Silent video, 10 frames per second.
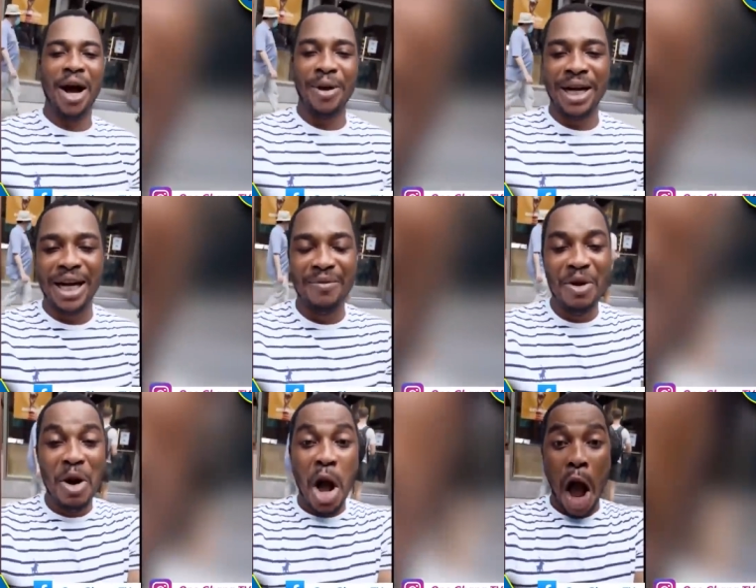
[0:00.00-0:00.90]
and him.
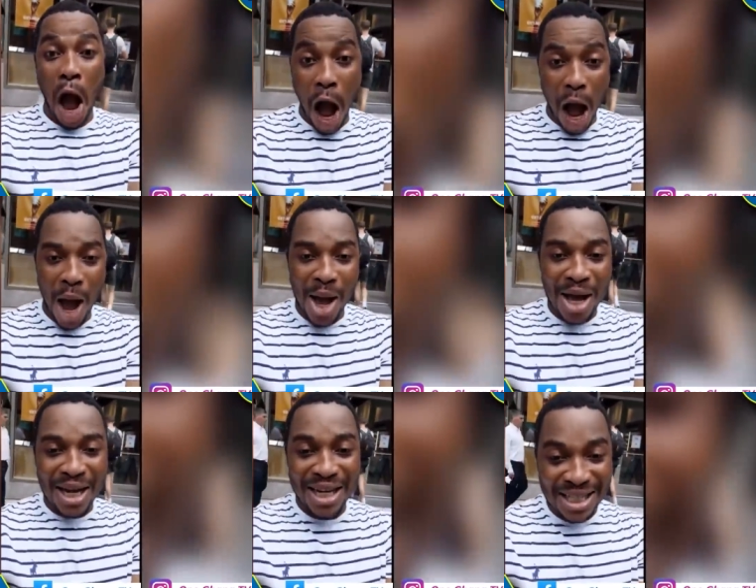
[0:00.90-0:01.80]
Ha!
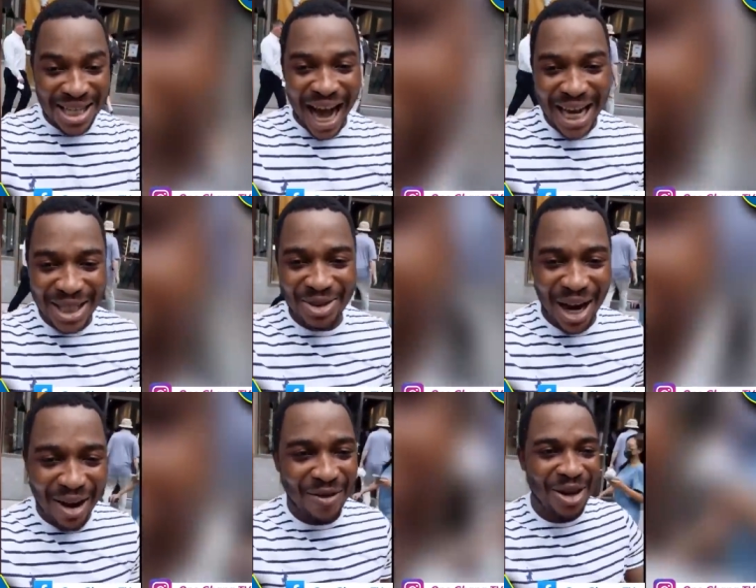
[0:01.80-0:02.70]
This guy is
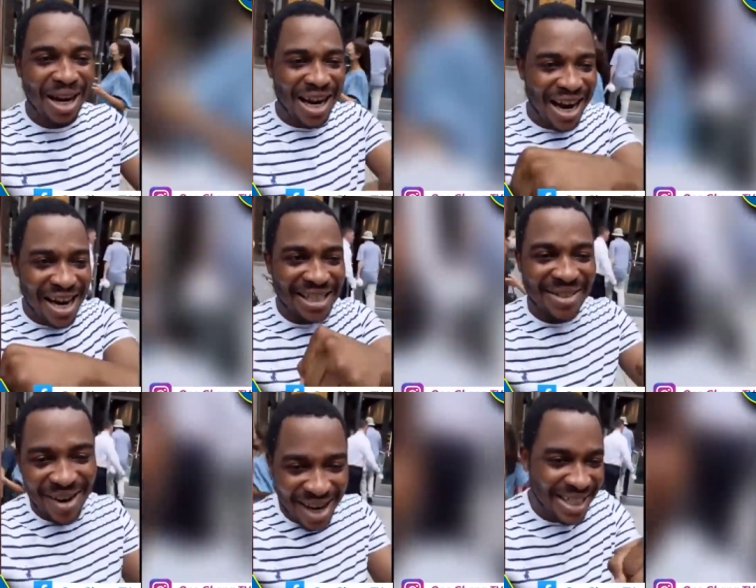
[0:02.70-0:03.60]
driving Rolls
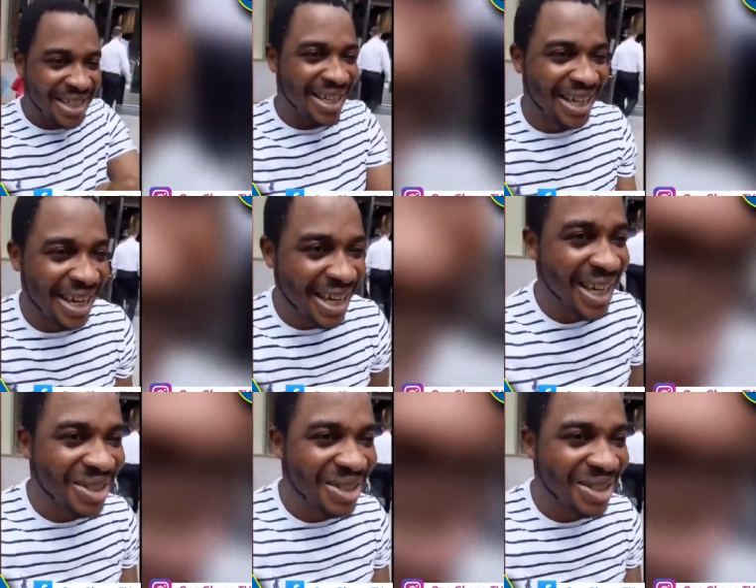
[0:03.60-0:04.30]
Royce. He's